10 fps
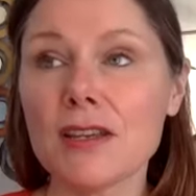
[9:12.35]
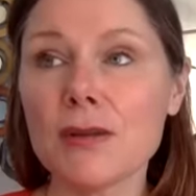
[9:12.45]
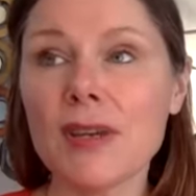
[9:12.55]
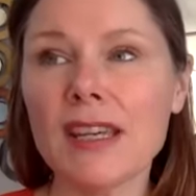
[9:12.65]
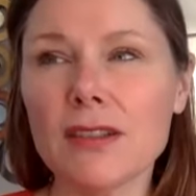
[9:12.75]

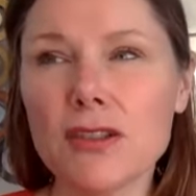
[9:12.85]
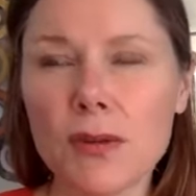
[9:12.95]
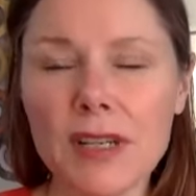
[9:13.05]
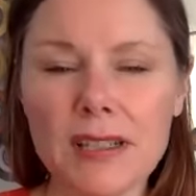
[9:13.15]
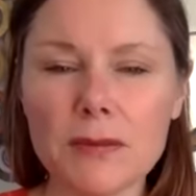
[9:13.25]
You get
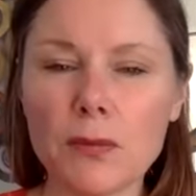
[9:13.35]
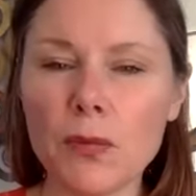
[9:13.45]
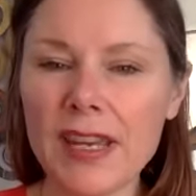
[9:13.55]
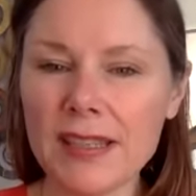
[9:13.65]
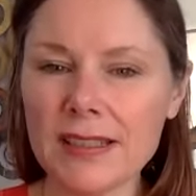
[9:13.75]
choice.
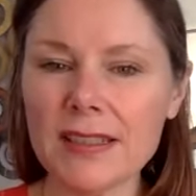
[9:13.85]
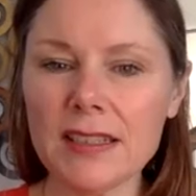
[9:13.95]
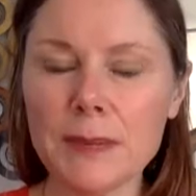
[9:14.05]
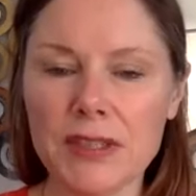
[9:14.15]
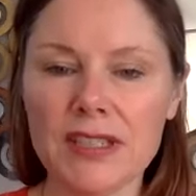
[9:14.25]
Is
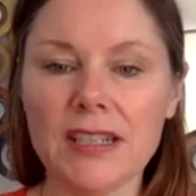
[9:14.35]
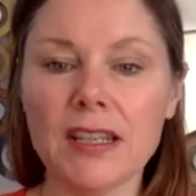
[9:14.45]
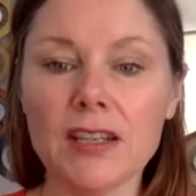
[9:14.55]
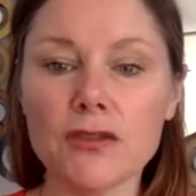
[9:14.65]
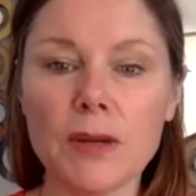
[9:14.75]
this
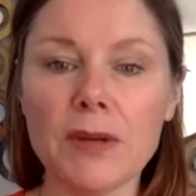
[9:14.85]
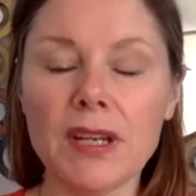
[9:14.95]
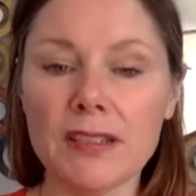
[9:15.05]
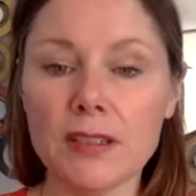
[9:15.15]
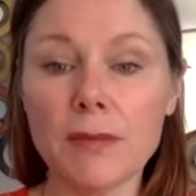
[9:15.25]
person
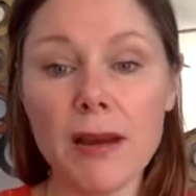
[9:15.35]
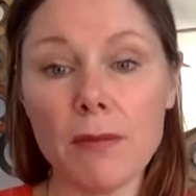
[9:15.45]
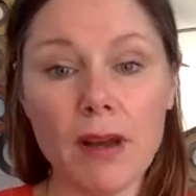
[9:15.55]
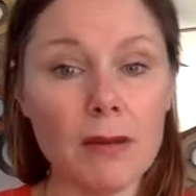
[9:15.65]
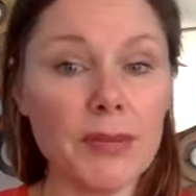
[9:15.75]
contributing to my
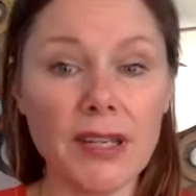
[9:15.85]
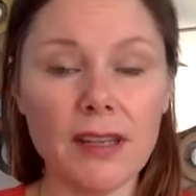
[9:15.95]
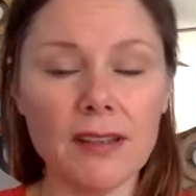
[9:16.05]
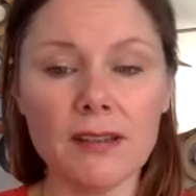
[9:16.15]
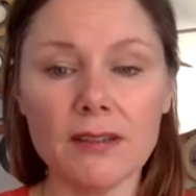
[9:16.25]

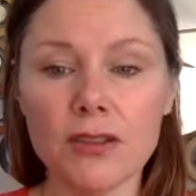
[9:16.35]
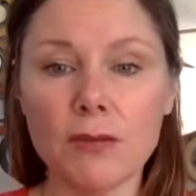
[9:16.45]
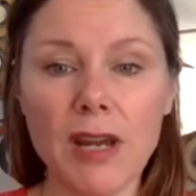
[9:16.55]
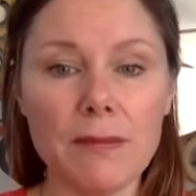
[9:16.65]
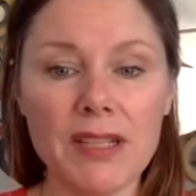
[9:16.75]
well-being,
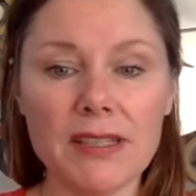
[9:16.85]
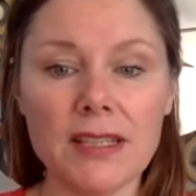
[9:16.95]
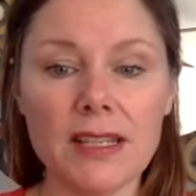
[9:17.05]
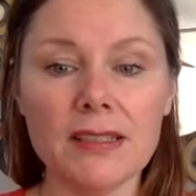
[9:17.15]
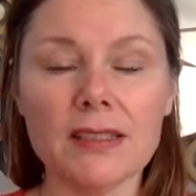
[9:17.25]
to my
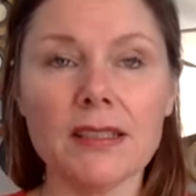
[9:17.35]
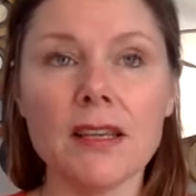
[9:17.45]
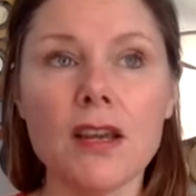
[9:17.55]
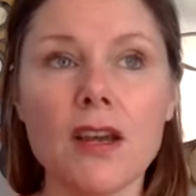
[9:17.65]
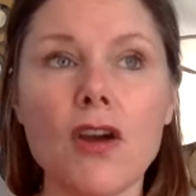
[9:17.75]
business?
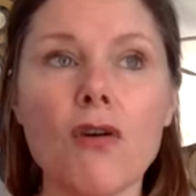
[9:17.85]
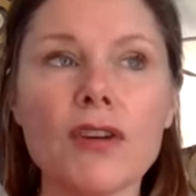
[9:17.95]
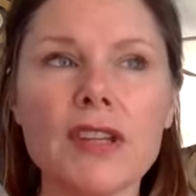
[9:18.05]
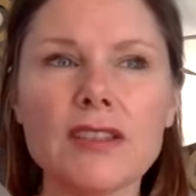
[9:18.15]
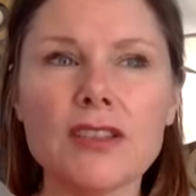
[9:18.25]

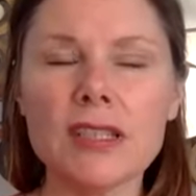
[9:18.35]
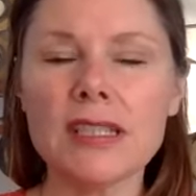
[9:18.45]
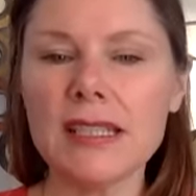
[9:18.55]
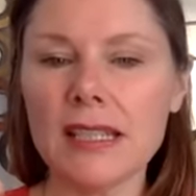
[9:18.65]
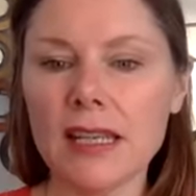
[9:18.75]
Or are they
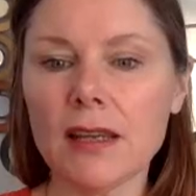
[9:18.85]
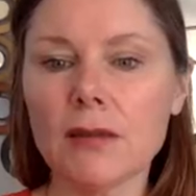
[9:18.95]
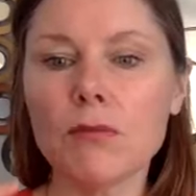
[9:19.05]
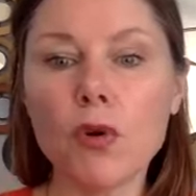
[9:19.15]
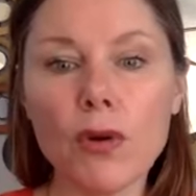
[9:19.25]
just
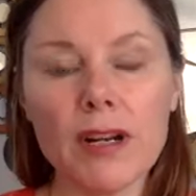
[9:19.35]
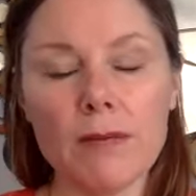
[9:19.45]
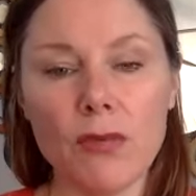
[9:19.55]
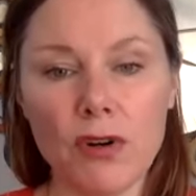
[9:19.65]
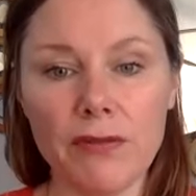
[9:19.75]
seeking more
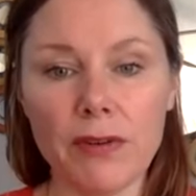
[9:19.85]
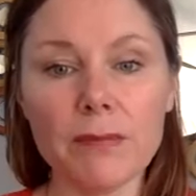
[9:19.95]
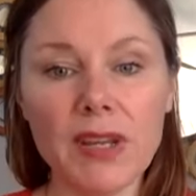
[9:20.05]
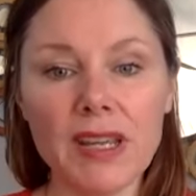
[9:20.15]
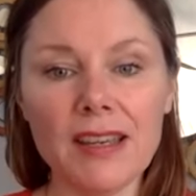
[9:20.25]
and more
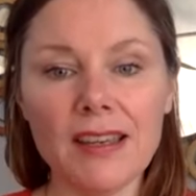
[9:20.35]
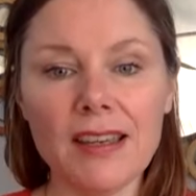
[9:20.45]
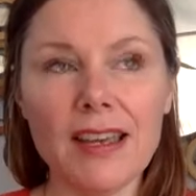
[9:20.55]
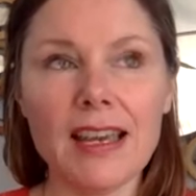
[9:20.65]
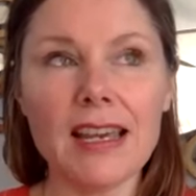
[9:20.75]
from me?
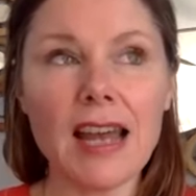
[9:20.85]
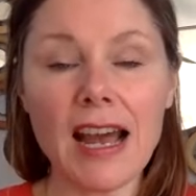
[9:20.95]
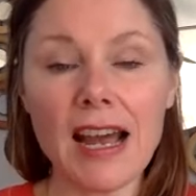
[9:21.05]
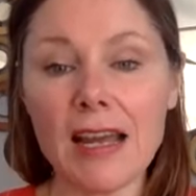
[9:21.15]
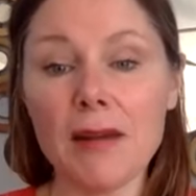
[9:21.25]
And
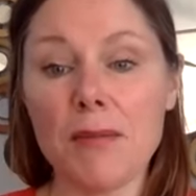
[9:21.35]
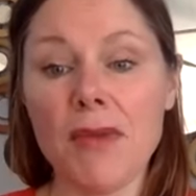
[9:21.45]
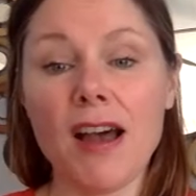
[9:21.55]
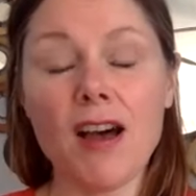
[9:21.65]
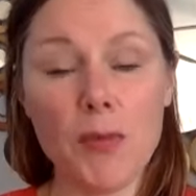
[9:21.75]

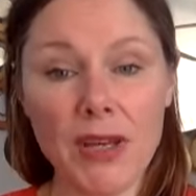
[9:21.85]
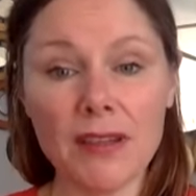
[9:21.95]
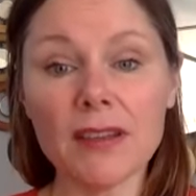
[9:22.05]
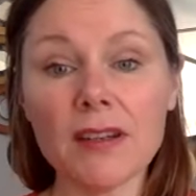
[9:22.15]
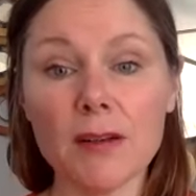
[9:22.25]
I'm
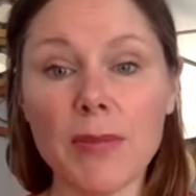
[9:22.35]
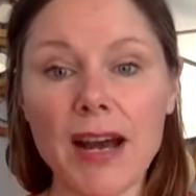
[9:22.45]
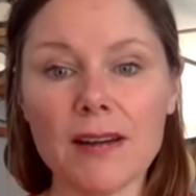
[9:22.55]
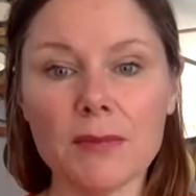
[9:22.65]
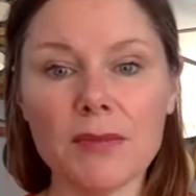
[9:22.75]
helping their
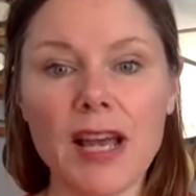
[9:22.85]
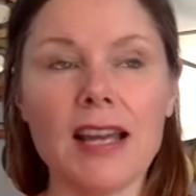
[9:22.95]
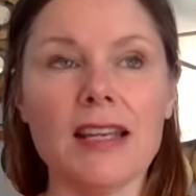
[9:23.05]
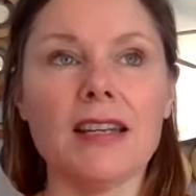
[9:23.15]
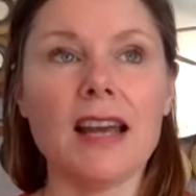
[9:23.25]
bottom
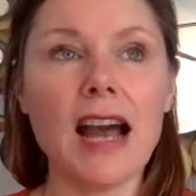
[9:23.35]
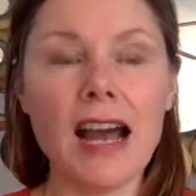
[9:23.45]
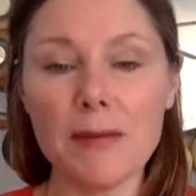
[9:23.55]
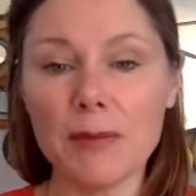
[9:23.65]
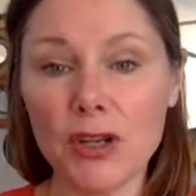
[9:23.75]
line.
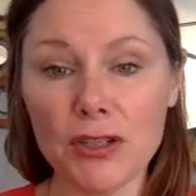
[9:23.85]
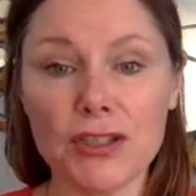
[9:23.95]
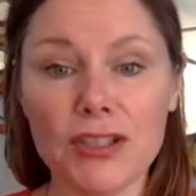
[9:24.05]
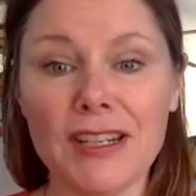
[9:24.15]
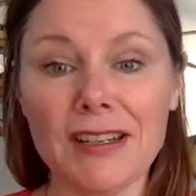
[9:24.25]
I'm
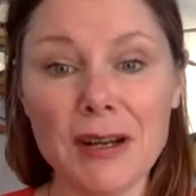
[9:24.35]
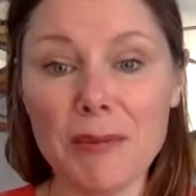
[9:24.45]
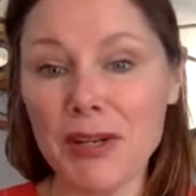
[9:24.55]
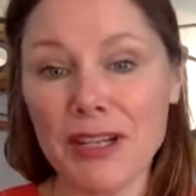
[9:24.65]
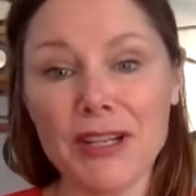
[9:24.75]
cushioning, you
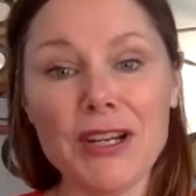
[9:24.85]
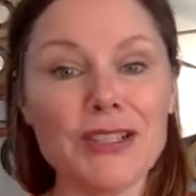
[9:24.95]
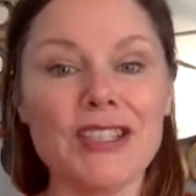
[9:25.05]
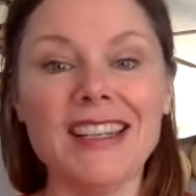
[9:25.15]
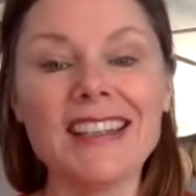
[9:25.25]
know, putting
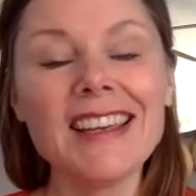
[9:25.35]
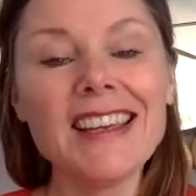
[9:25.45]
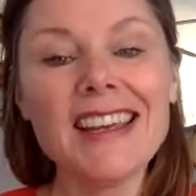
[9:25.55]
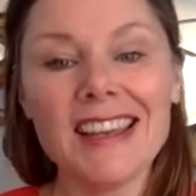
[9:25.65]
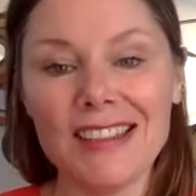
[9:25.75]
cushion
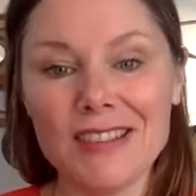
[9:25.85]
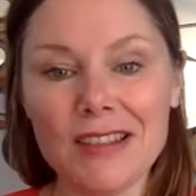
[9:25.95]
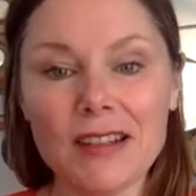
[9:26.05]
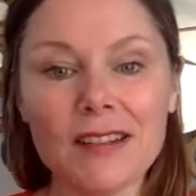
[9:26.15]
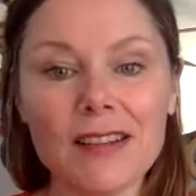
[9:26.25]

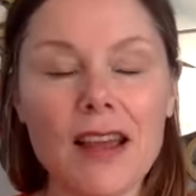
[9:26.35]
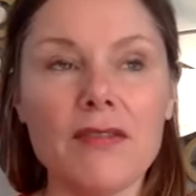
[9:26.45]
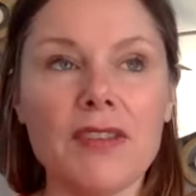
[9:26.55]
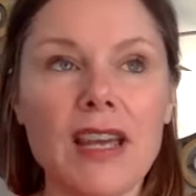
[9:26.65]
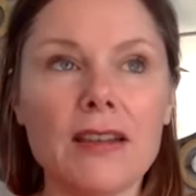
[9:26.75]
into their
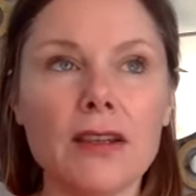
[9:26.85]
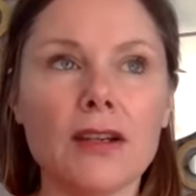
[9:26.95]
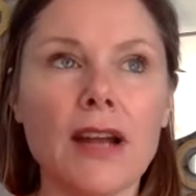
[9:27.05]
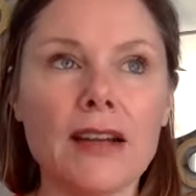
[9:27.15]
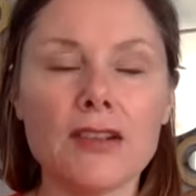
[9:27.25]
life, and
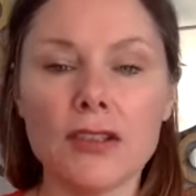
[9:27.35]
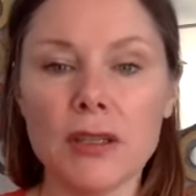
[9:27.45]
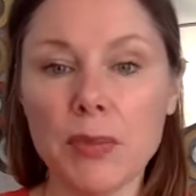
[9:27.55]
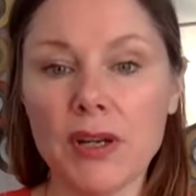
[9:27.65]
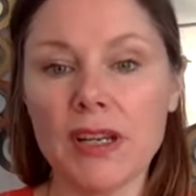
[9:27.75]
they're
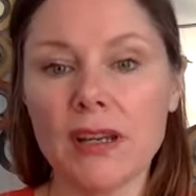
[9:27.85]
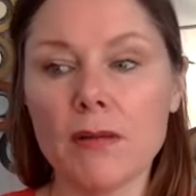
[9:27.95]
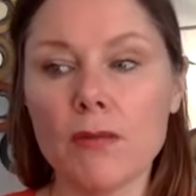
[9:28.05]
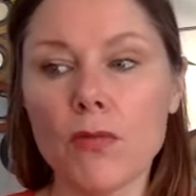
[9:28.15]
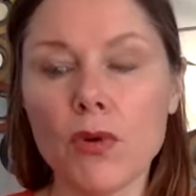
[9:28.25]
actually
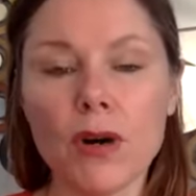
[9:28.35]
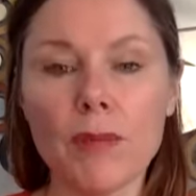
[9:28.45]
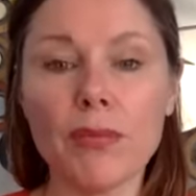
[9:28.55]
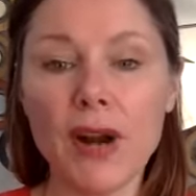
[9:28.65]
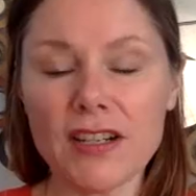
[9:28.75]
putting
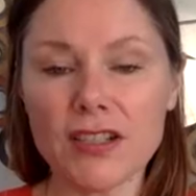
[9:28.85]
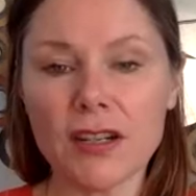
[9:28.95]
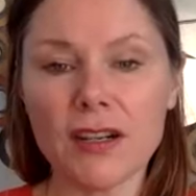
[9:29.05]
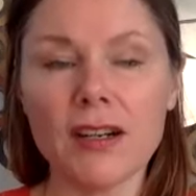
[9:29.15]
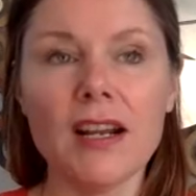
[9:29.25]
more
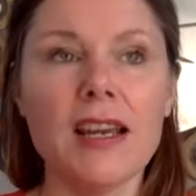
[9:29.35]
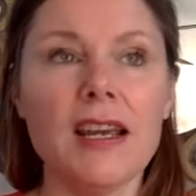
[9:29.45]
pressure,